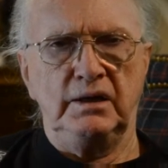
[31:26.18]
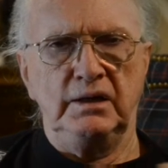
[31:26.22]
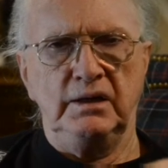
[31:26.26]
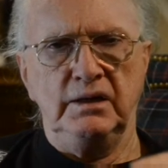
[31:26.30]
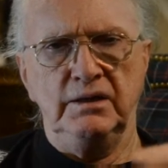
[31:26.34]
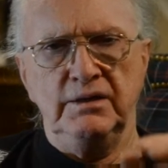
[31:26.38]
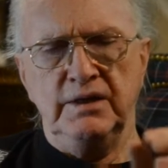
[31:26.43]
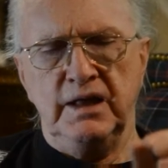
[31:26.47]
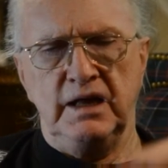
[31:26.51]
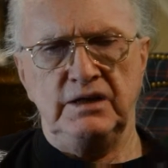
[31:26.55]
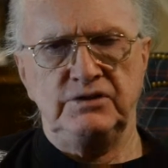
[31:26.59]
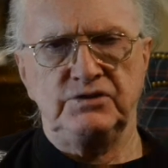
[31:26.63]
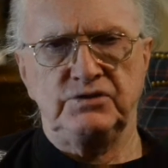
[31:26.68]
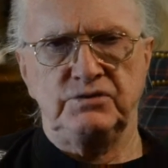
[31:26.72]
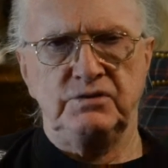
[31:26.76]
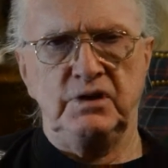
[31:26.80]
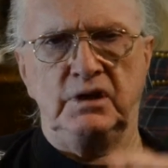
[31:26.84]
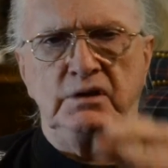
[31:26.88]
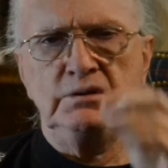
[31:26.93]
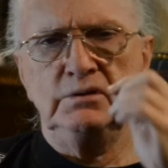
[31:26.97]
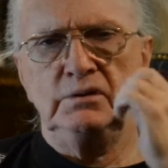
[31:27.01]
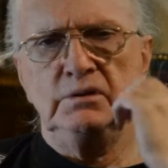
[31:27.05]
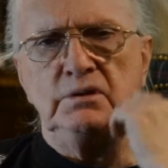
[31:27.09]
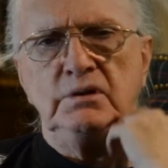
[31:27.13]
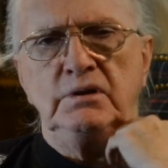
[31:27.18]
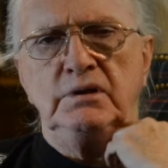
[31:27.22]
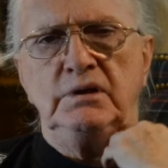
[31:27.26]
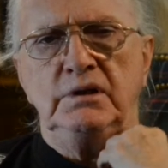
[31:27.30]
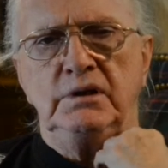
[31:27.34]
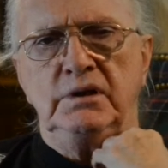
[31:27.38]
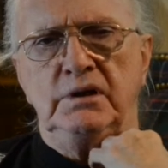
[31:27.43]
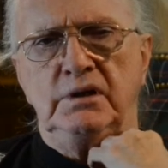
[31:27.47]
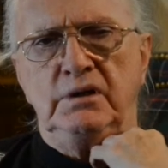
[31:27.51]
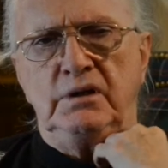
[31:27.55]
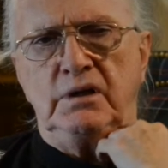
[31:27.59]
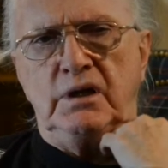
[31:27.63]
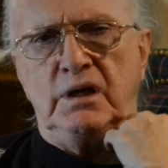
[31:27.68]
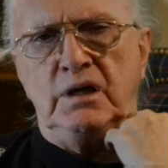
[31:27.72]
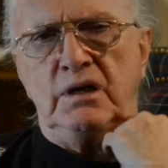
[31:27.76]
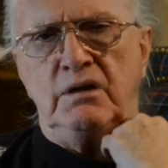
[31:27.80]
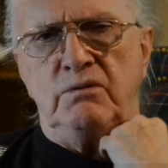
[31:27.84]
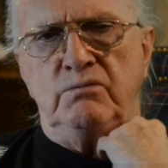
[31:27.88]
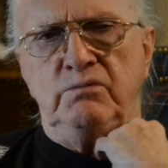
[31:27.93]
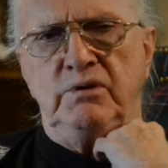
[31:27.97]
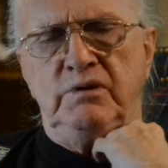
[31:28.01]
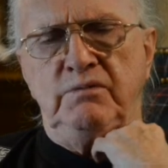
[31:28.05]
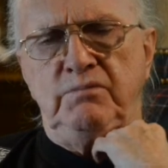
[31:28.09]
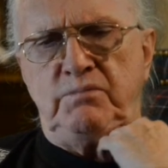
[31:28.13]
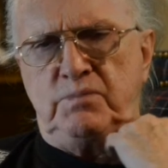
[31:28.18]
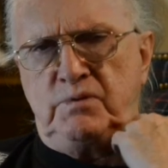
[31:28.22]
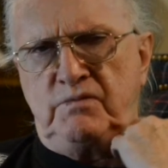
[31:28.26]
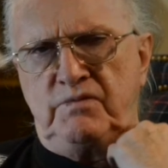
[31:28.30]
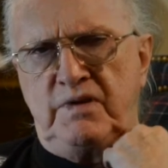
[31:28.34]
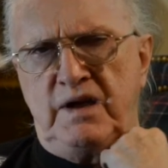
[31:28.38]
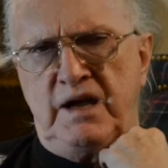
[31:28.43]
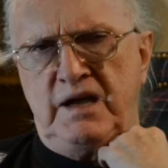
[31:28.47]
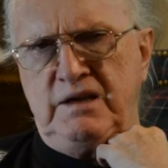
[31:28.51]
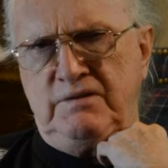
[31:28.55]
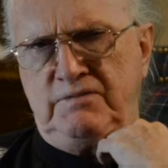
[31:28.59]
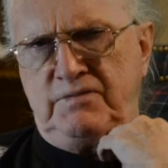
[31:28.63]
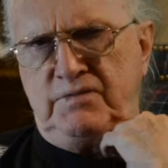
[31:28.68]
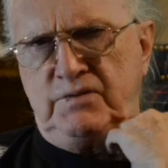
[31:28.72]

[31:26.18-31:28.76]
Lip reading: in that struggle. We'd provide